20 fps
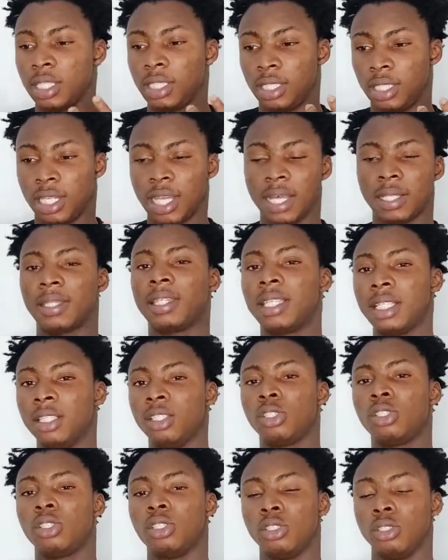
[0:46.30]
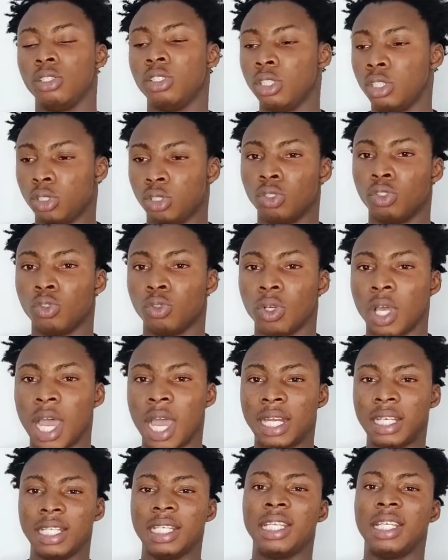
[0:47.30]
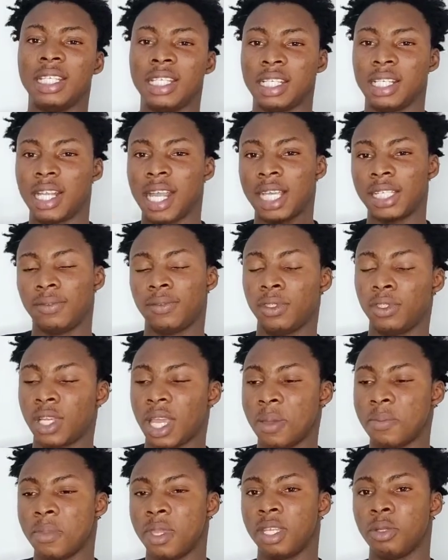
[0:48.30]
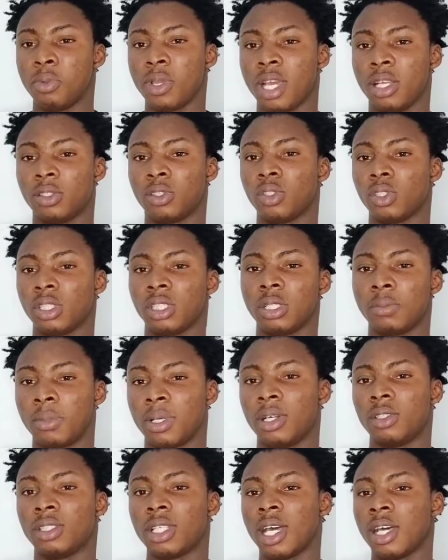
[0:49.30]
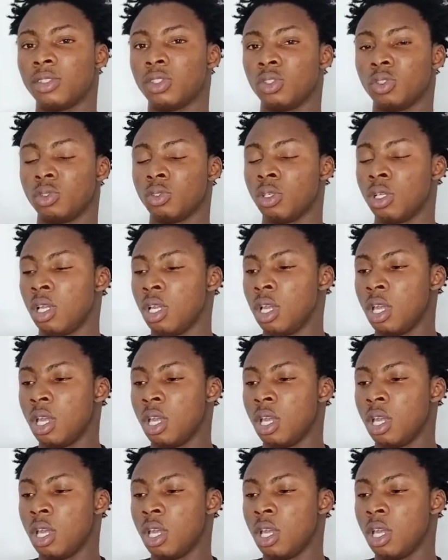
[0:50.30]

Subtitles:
there are things you need to do. And in the last video I made where I'm talking about how to